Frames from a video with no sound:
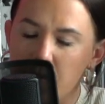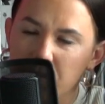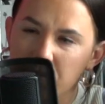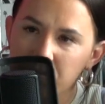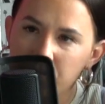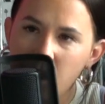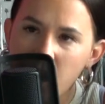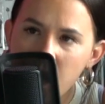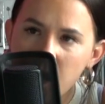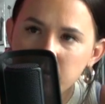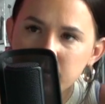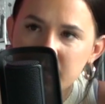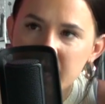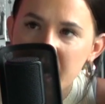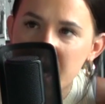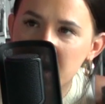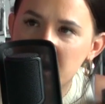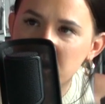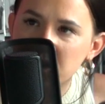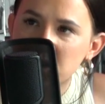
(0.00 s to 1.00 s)
Mom,
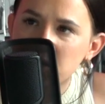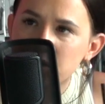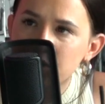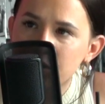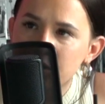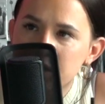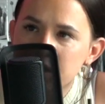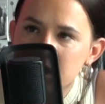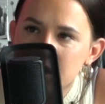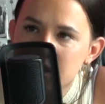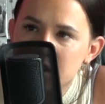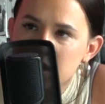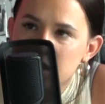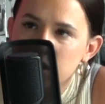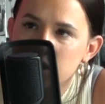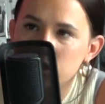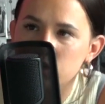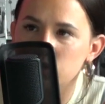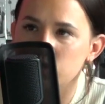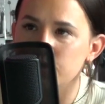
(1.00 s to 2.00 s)
Dad, all you do is
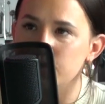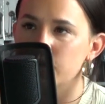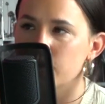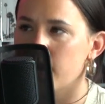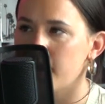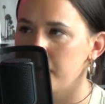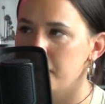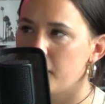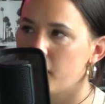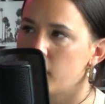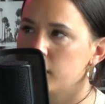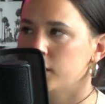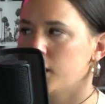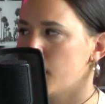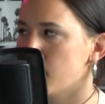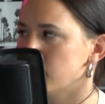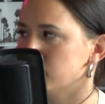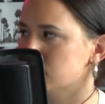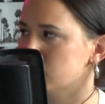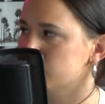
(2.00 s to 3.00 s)
listen to true crime
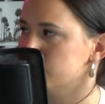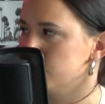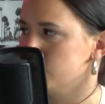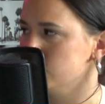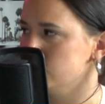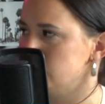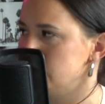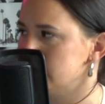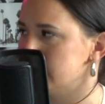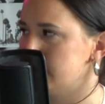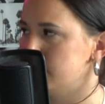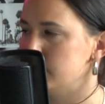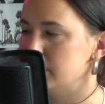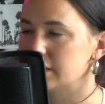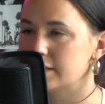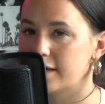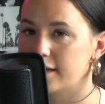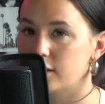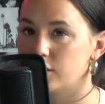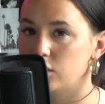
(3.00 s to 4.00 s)
podcasts. Of course you're going to be
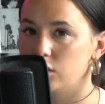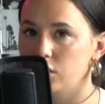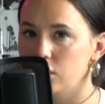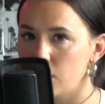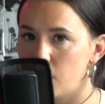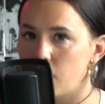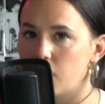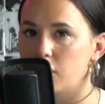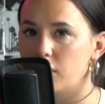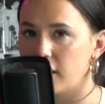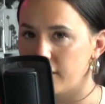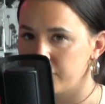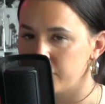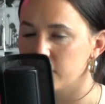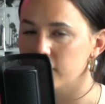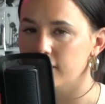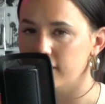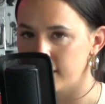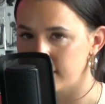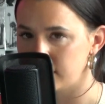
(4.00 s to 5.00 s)
scared. No, if
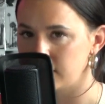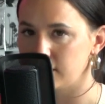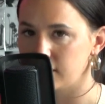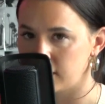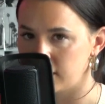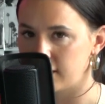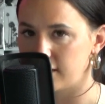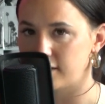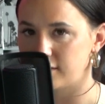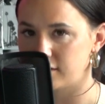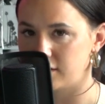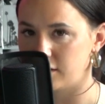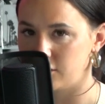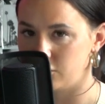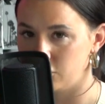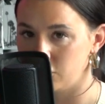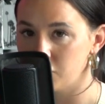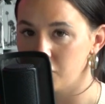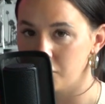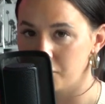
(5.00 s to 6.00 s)
you're listening to this
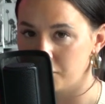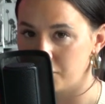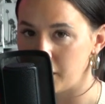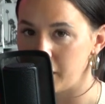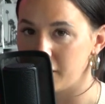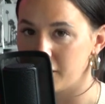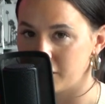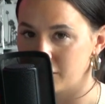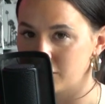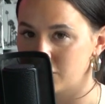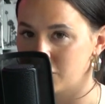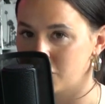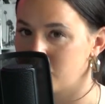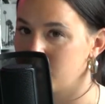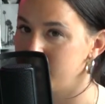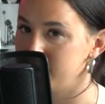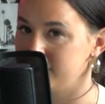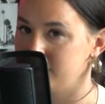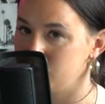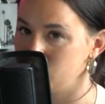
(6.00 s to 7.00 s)
and your parents are
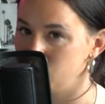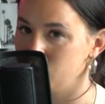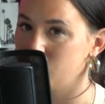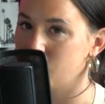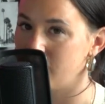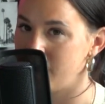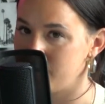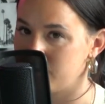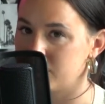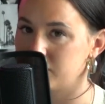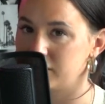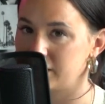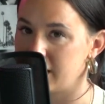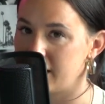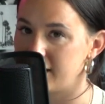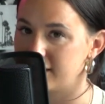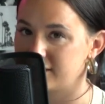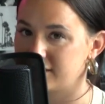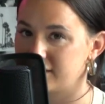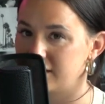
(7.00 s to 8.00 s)
crazy true crime
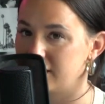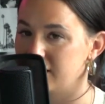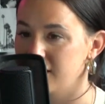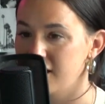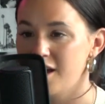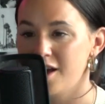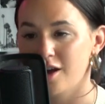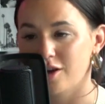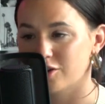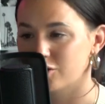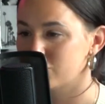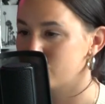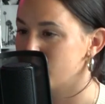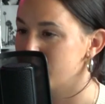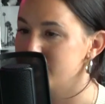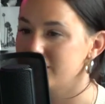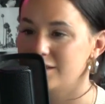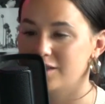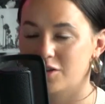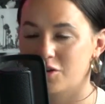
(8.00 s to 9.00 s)
obsessed and
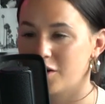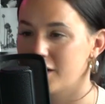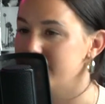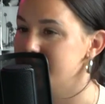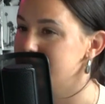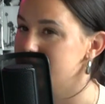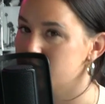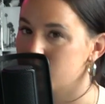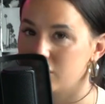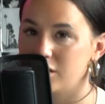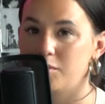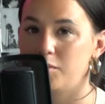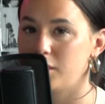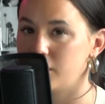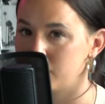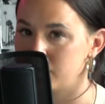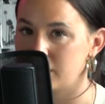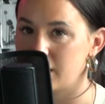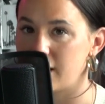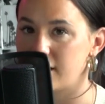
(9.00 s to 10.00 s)
crazy creepy
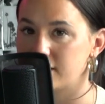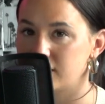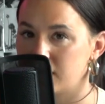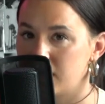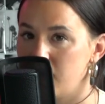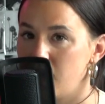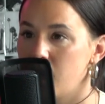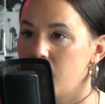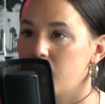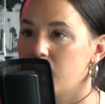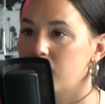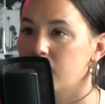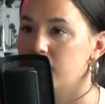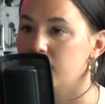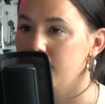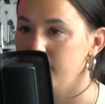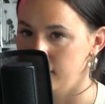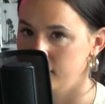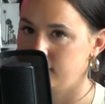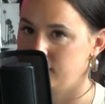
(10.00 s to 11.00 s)
obsessed,
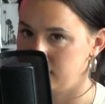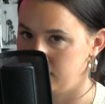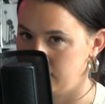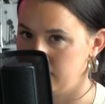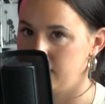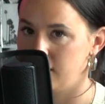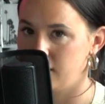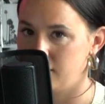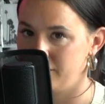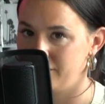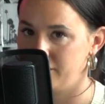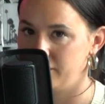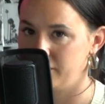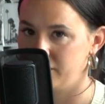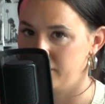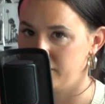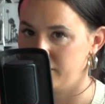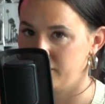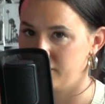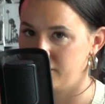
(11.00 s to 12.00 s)
listen to them.
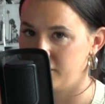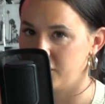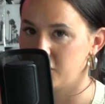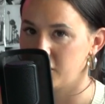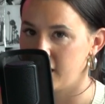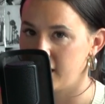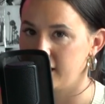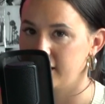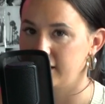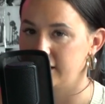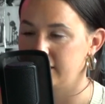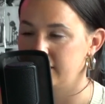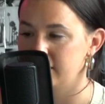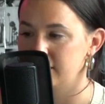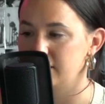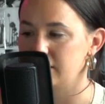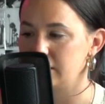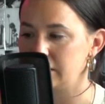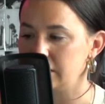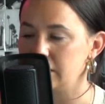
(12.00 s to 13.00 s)
Okay? Like,
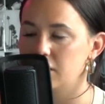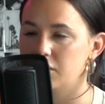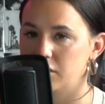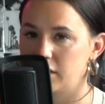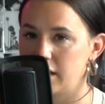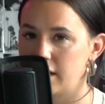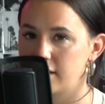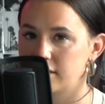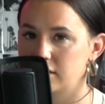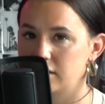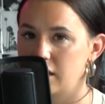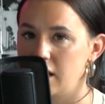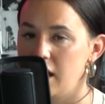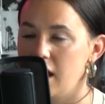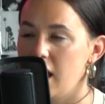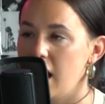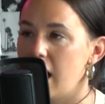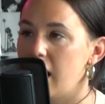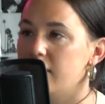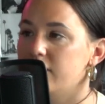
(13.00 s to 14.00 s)
this is serious.
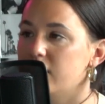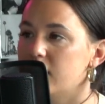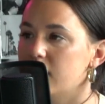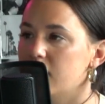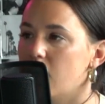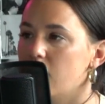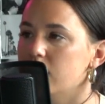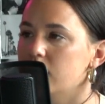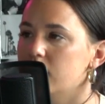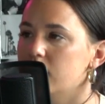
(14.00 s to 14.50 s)
And then on